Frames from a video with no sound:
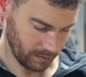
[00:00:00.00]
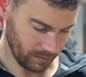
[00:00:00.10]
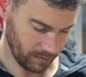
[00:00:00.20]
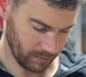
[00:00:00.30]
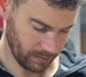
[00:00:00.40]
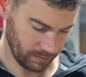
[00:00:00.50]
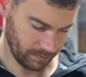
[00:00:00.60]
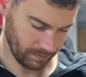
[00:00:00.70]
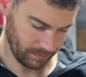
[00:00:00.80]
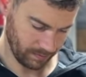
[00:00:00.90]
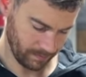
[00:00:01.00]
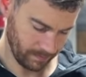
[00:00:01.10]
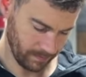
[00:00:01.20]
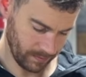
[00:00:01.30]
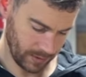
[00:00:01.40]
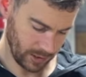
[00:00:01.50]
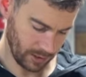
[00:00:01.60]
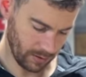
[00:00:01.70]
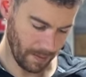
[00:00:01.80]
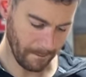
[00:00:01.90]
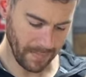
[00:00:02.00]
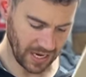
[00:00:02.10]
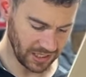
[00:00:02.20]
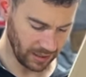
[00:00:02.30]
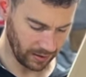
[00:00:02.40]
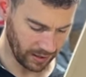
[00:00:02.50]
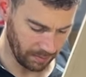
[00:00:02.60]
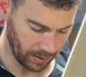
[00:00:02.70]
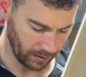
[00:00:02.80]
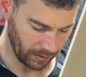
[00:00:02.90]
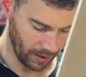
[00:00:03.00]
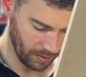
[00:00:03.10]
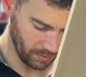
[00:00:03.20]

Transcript: Hmm. Quite a messy looking plug though.